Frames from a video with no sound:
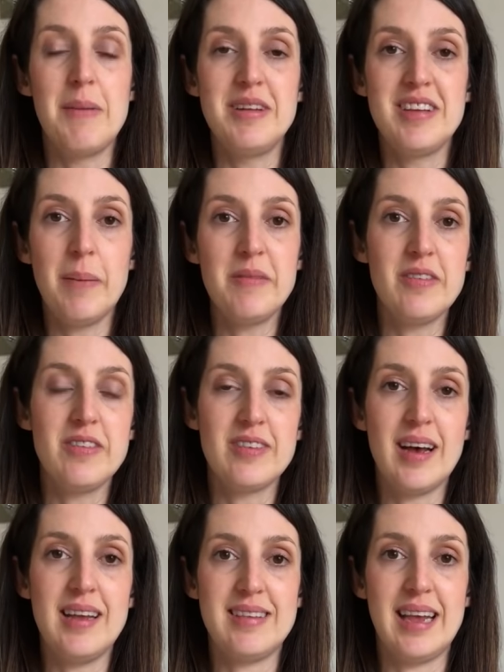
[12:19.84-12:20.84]
um, in terms of
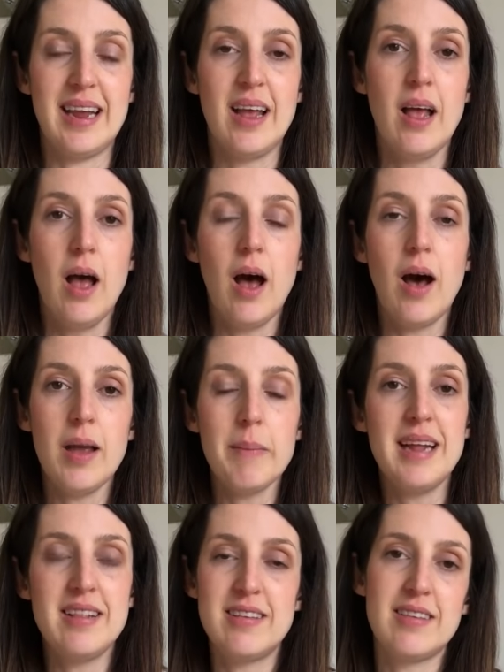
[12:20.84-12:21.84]
sizing, I
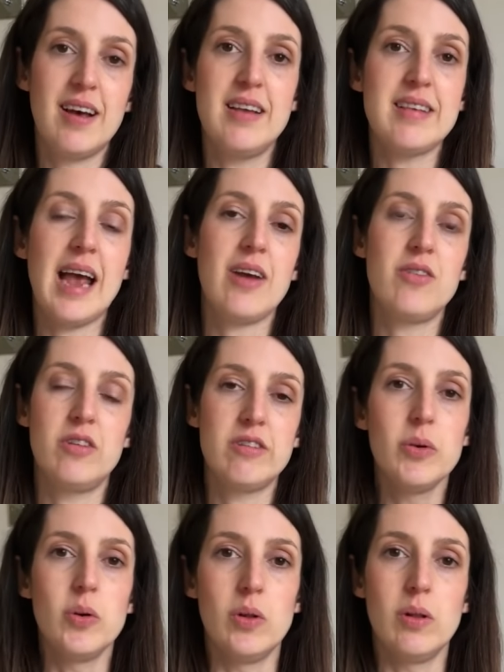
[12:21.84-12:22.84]
made the size extra
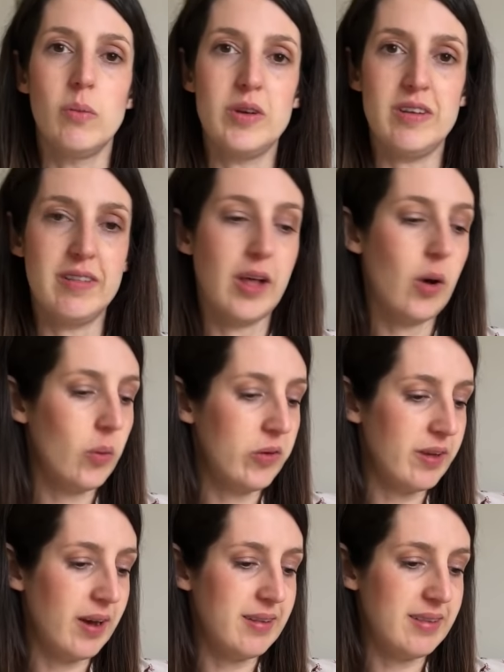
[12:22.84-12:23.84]
small, which is an old
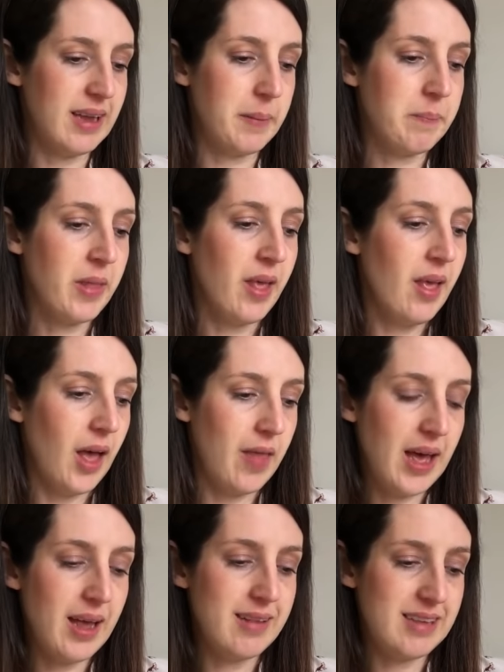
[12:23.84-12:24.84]
sizing,
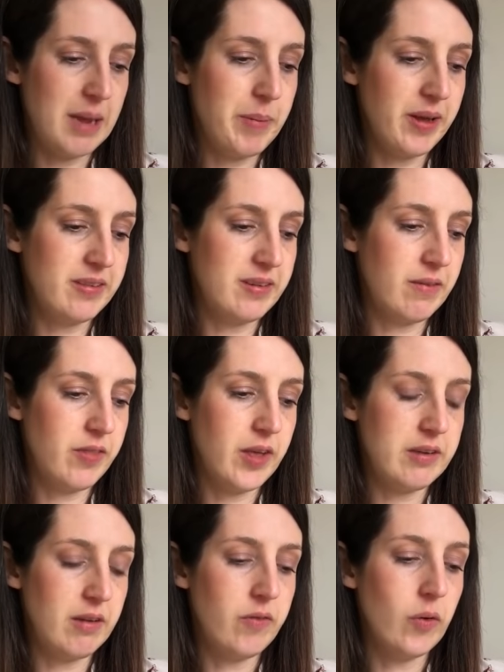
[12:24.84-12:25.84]
and that is a bust of
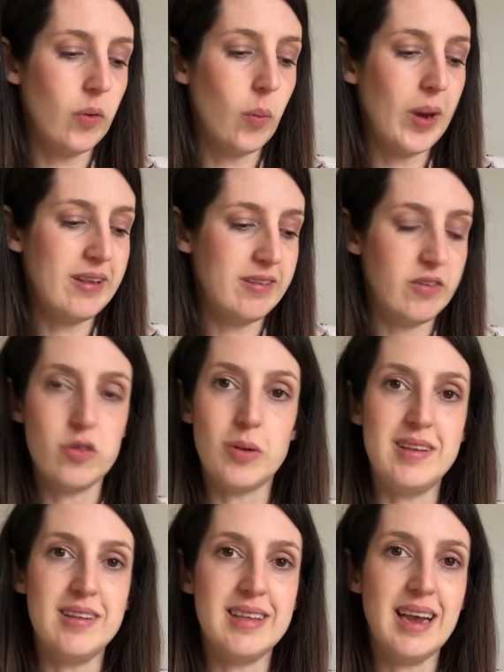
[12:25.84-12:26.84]
34, waist of
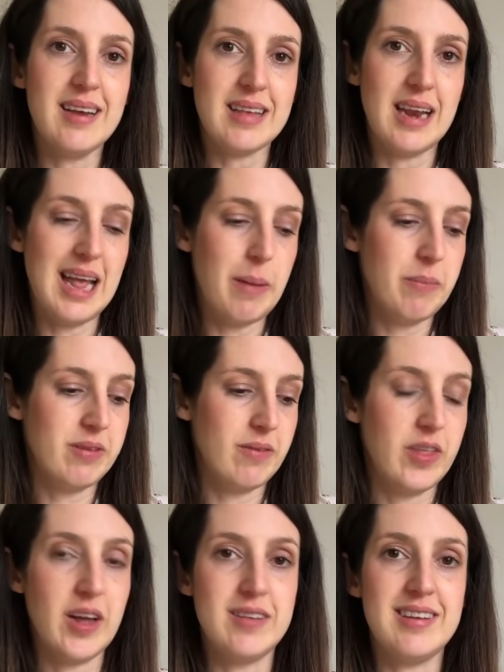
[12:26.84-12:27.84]
26, and hips of
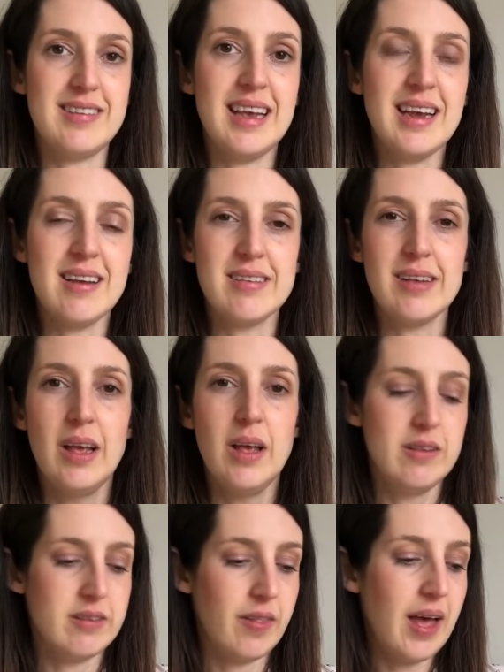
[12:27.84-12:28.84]
36.
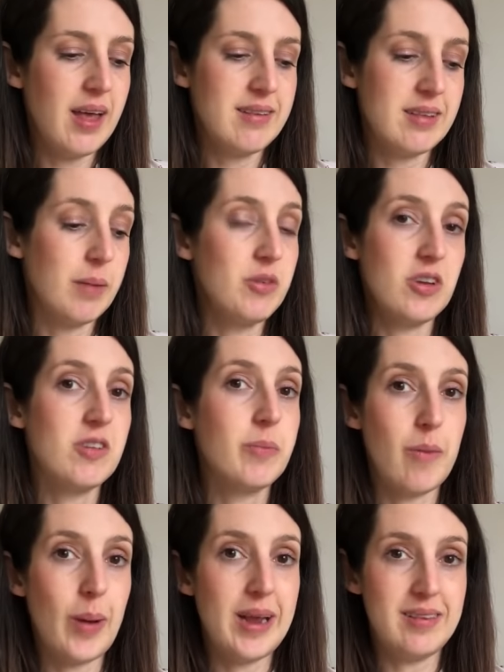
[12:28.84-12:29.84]
So that is um, just
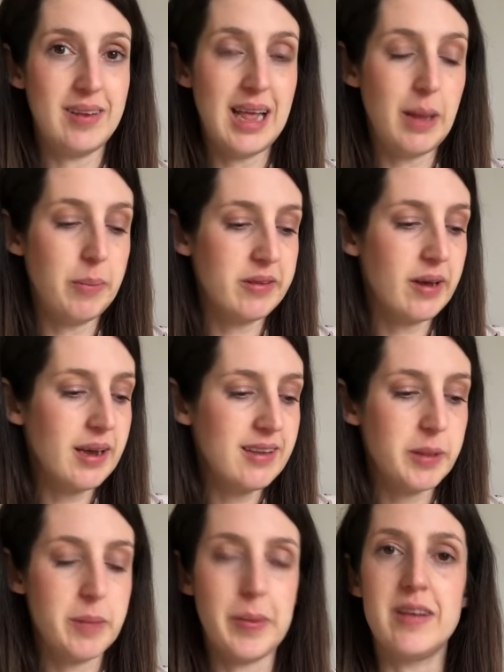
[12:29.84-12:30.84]
my waist and hip
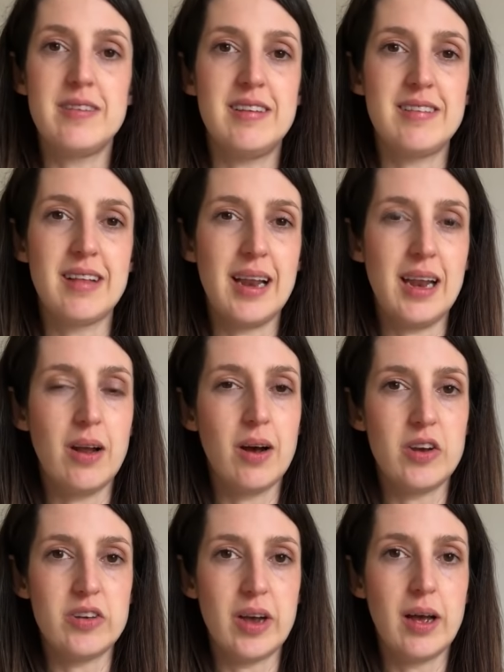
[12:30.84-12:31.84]
size, but the bust is slightly
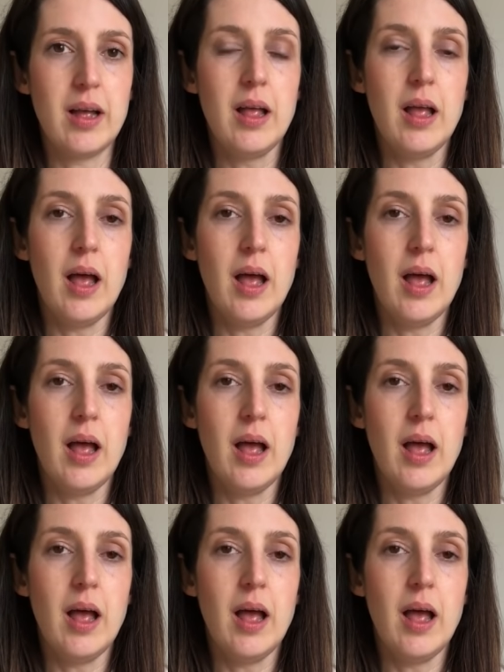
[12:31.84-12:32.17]
larger.